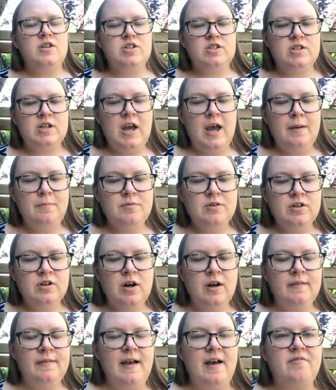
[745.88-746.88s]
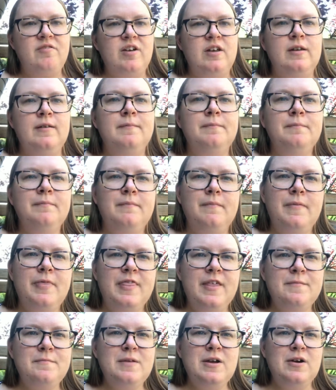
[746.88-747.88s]
Chapter 11.
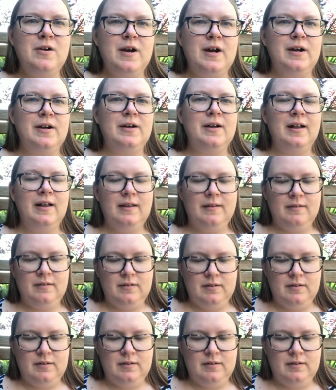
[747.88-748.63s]
The Miracle.